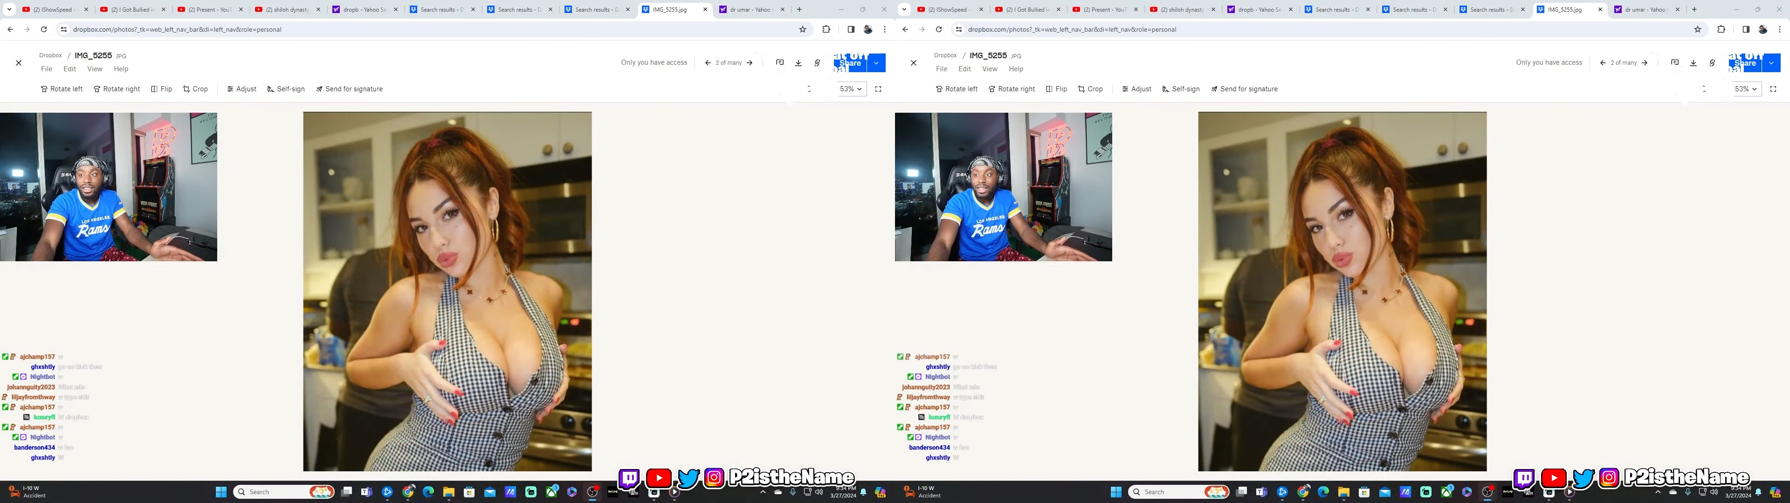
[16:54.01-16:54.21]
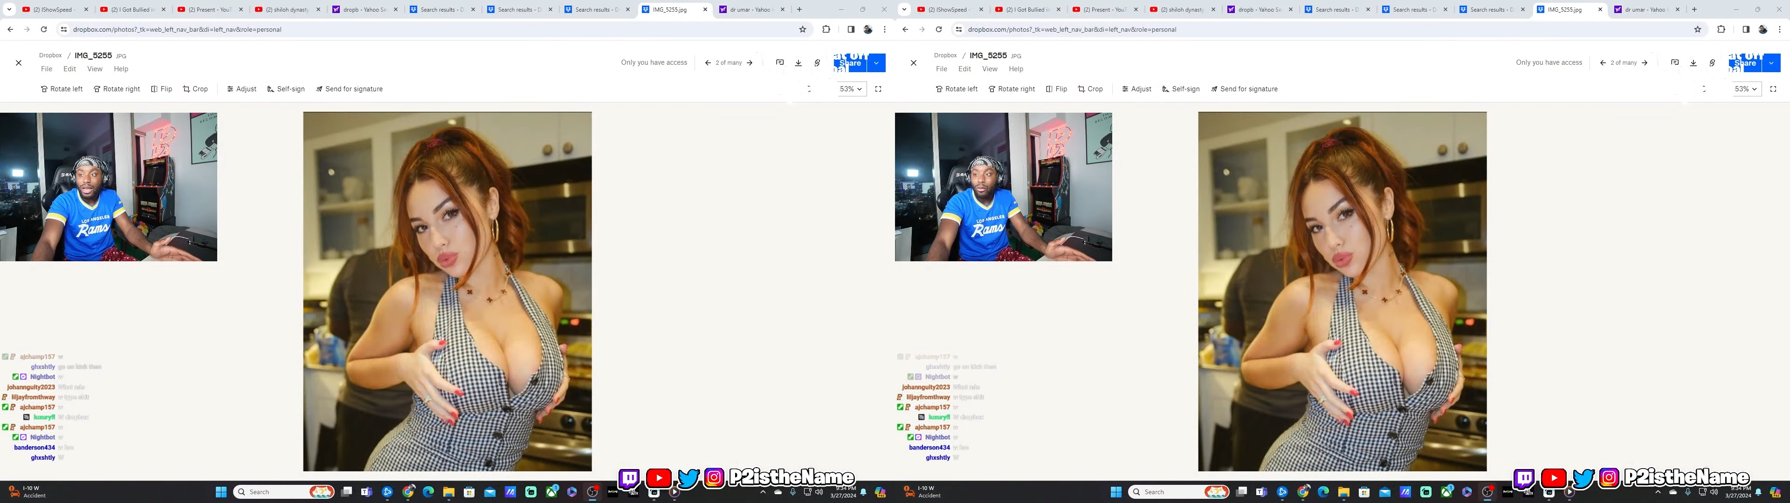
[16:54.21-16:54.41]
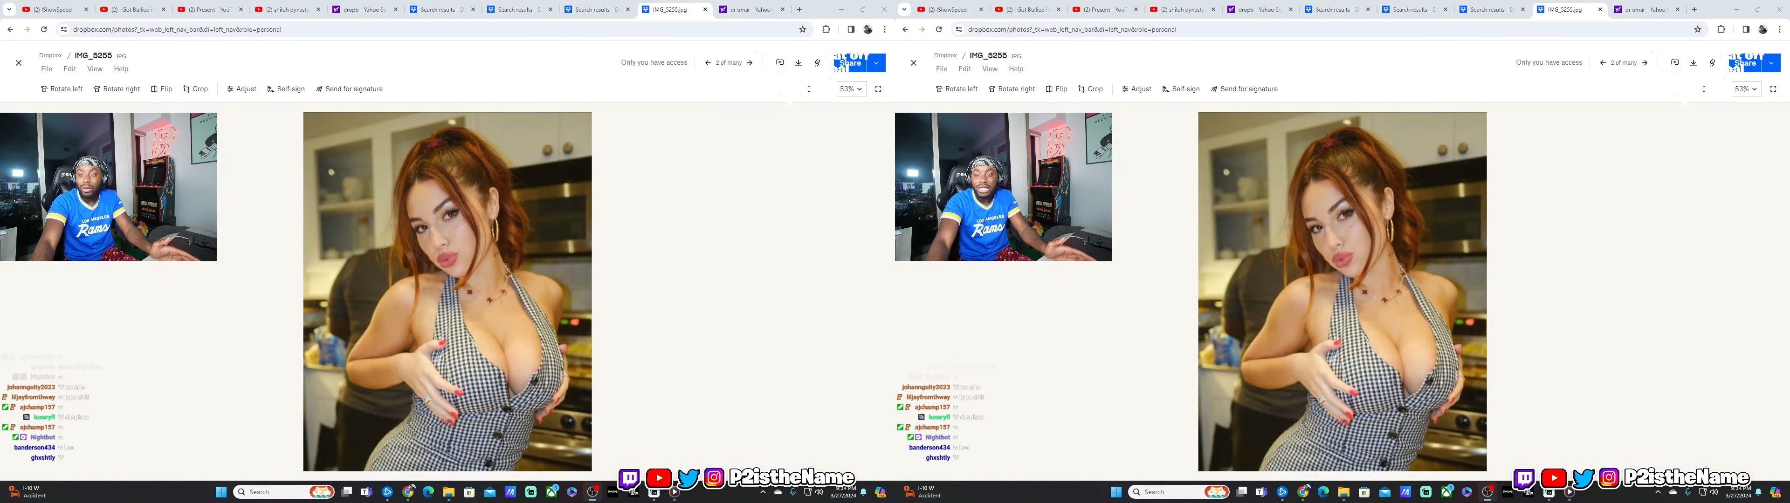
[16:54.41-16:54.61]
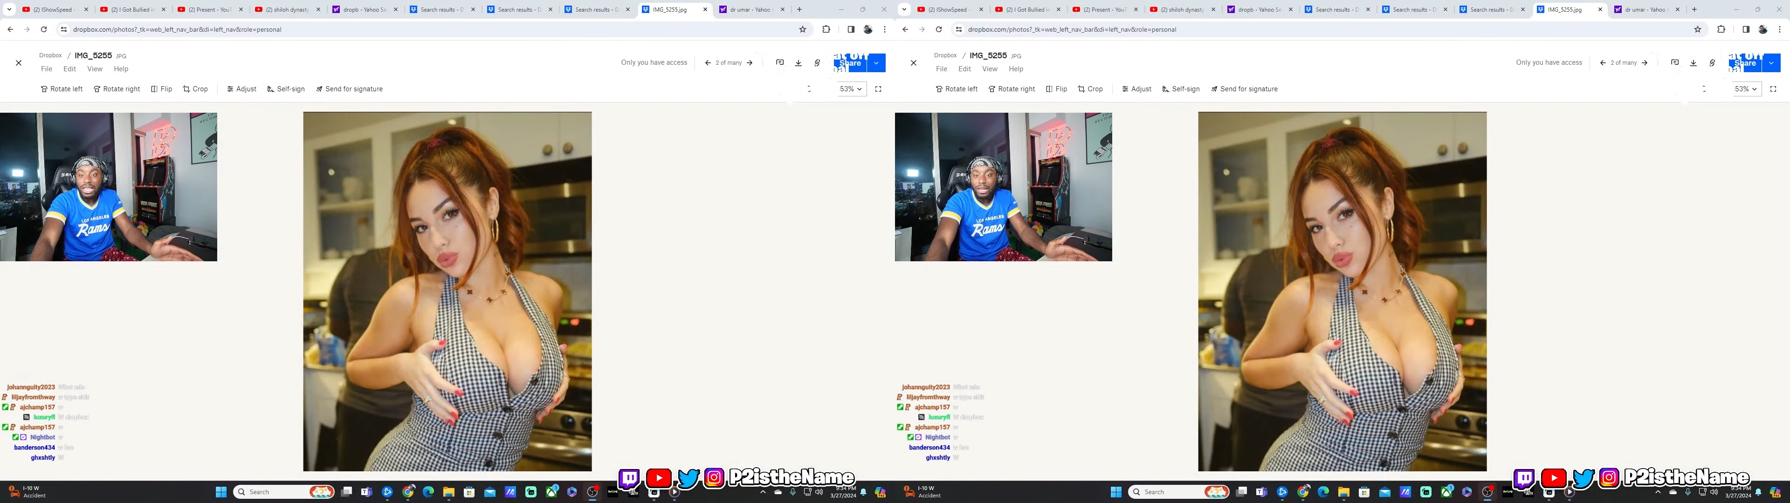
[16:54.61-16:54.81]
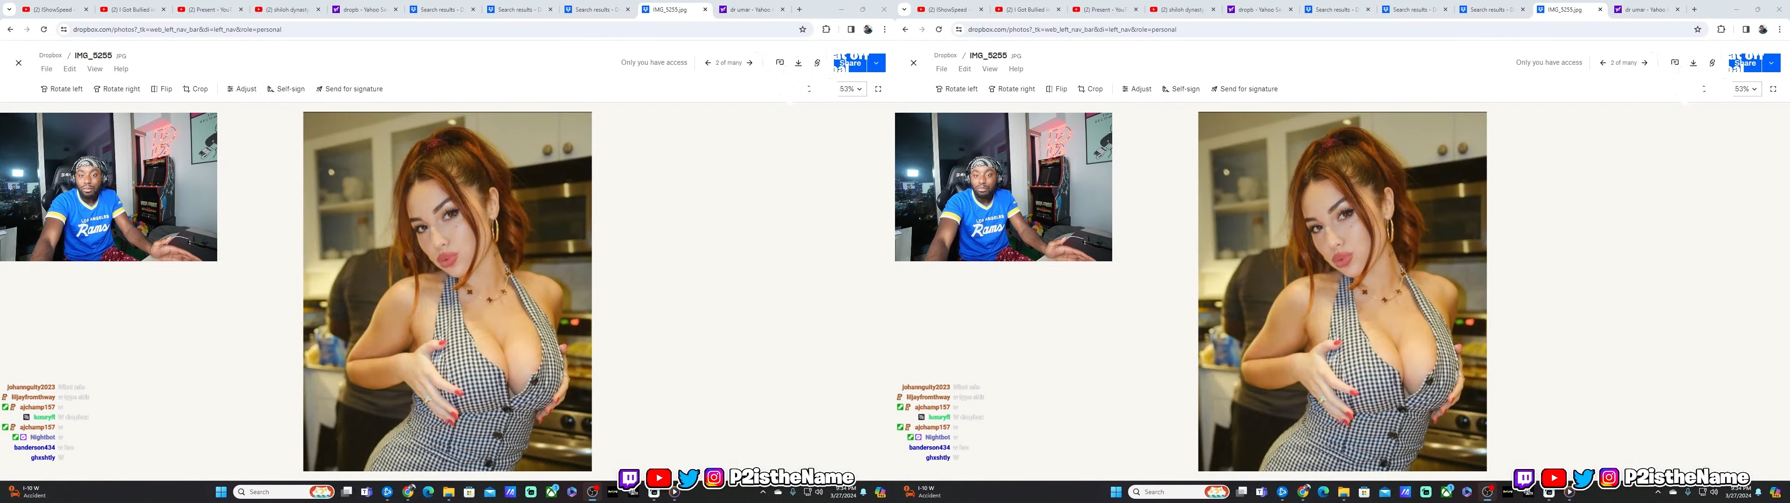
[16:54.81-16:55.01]
Like, was
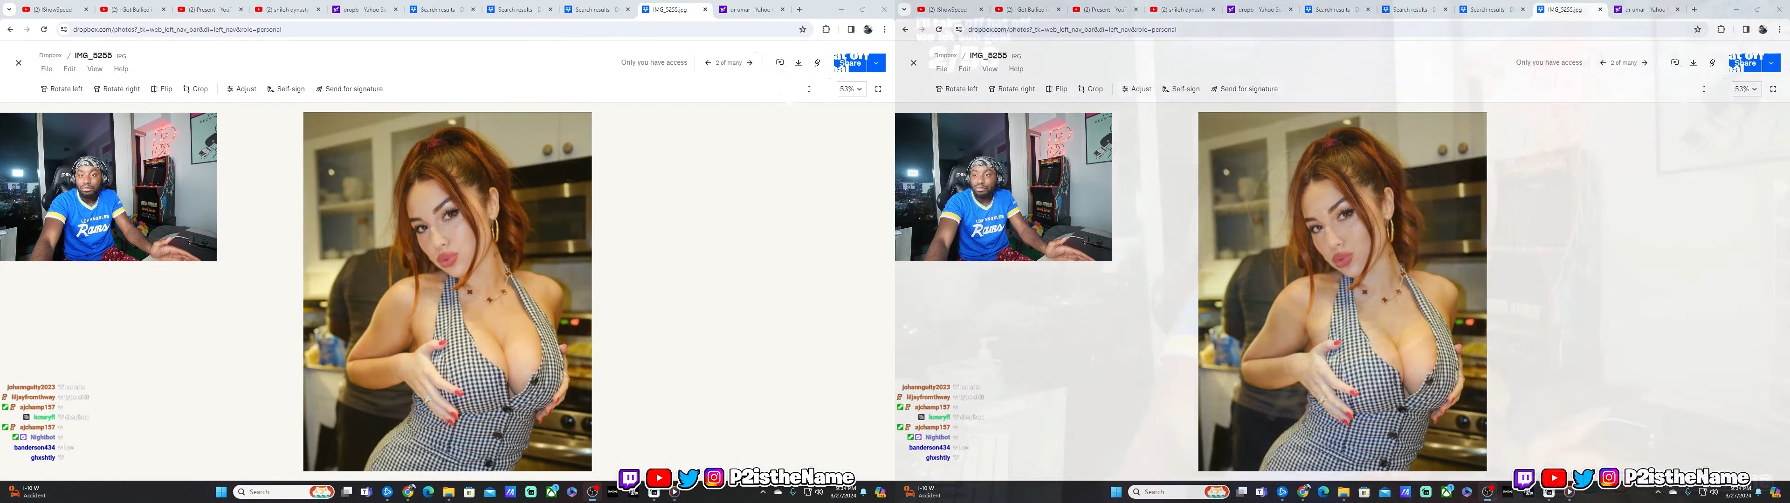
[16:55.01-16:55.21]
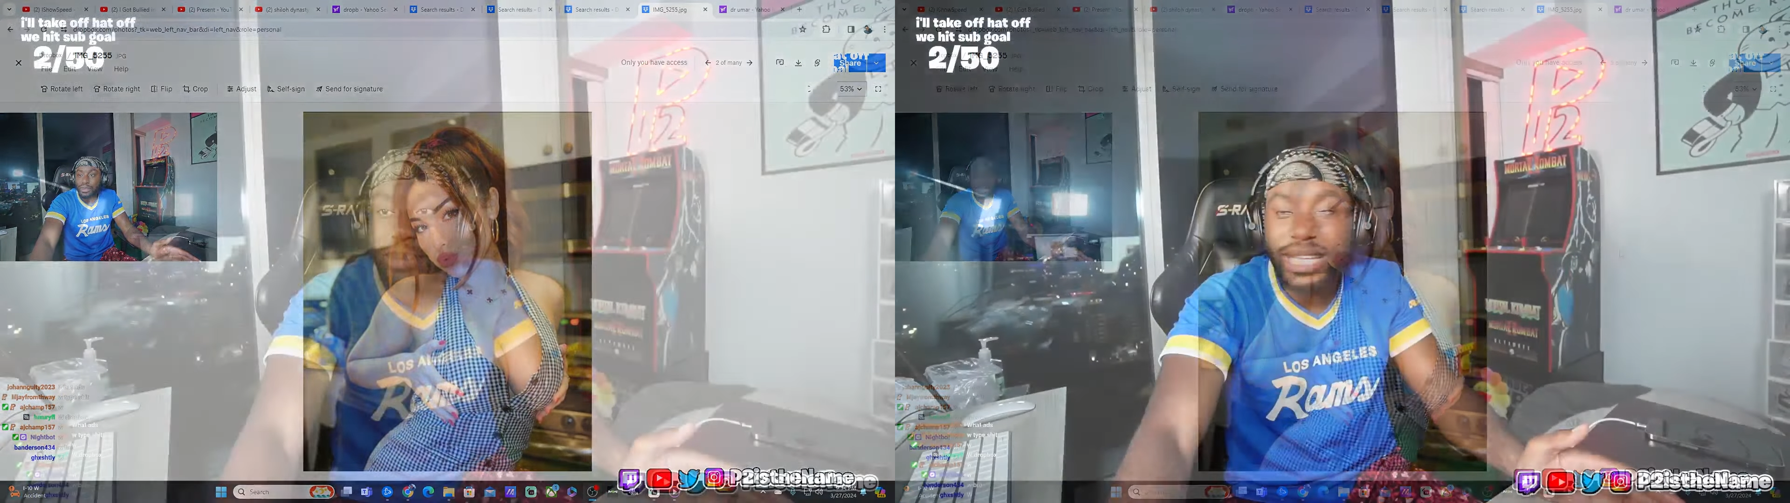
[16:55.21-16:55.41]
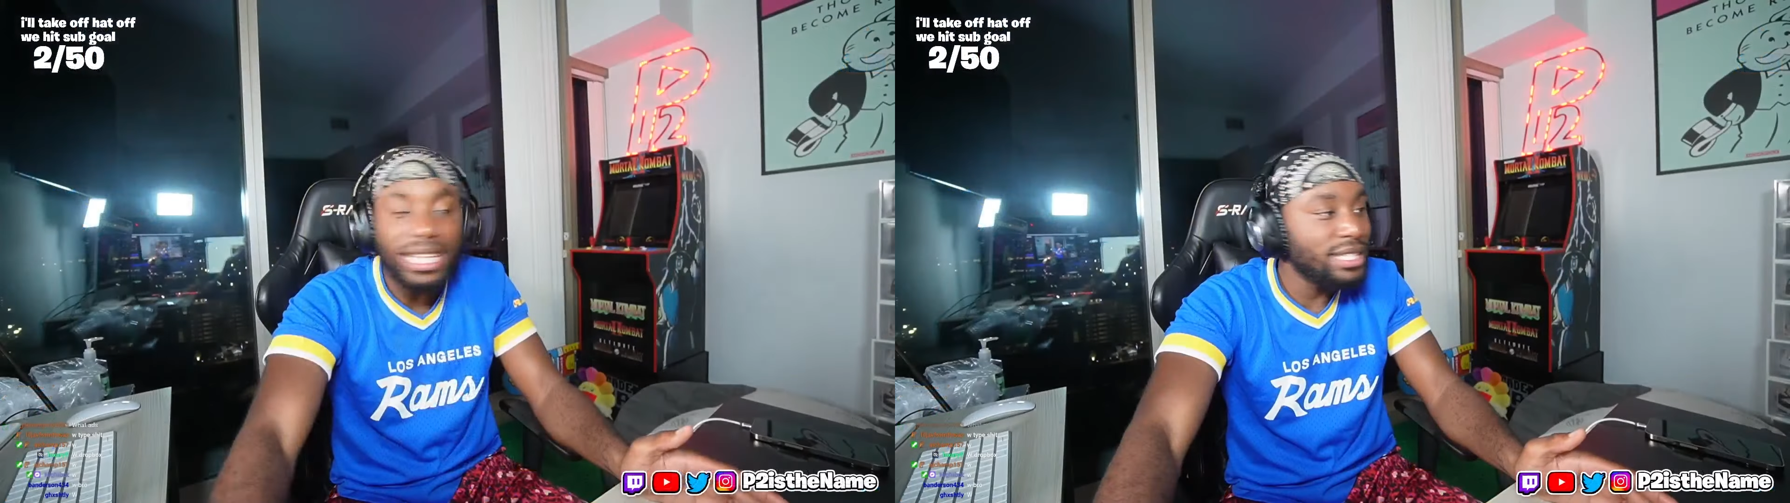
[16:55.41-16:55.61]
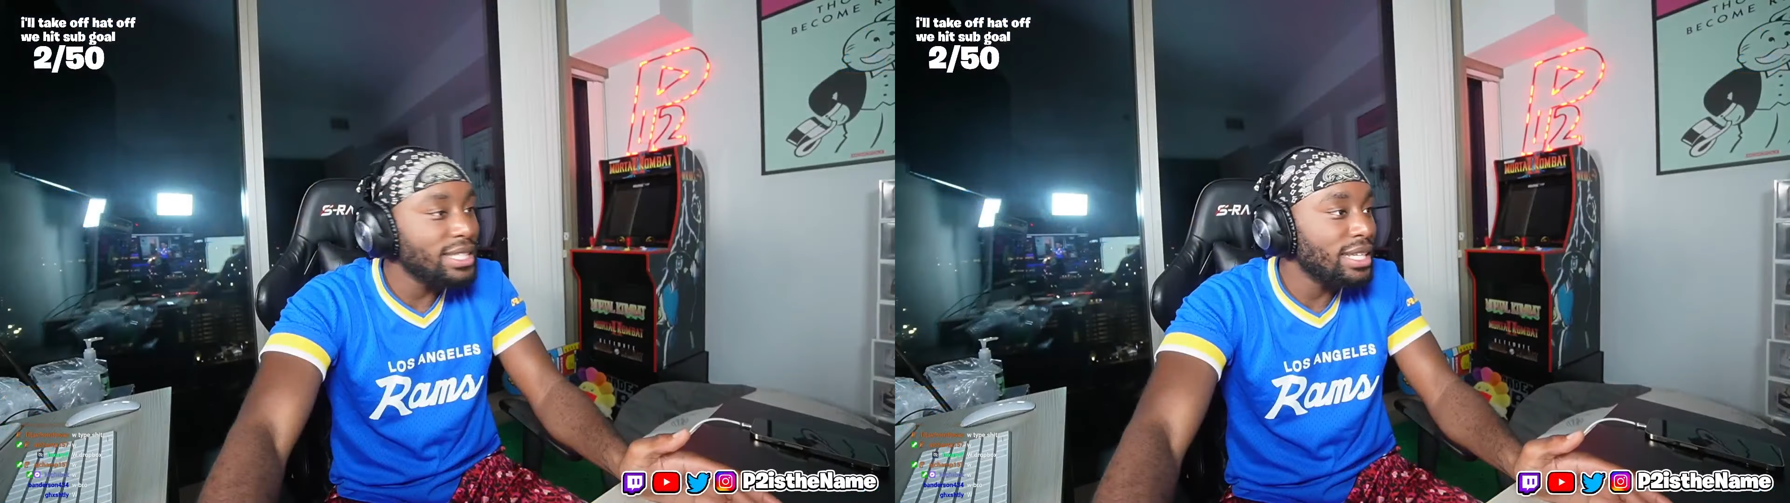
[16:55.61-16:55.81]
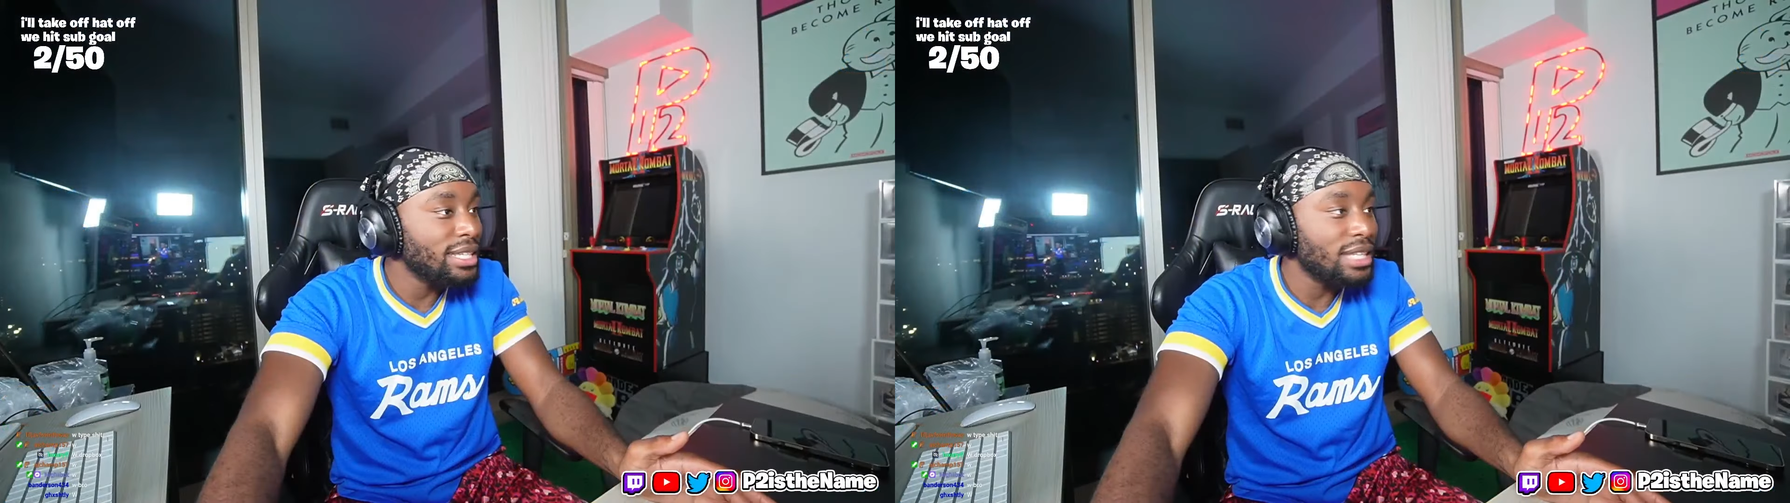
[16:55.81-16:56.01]
I, like, beating
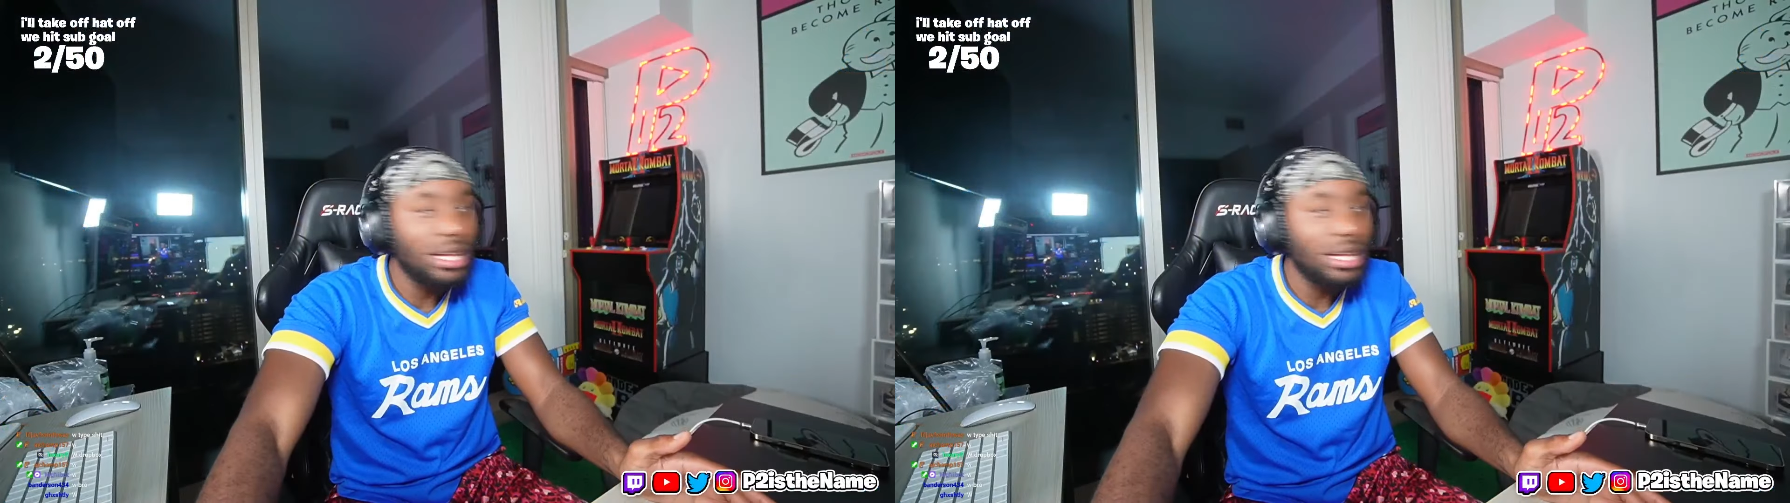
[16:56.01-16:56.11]
to this?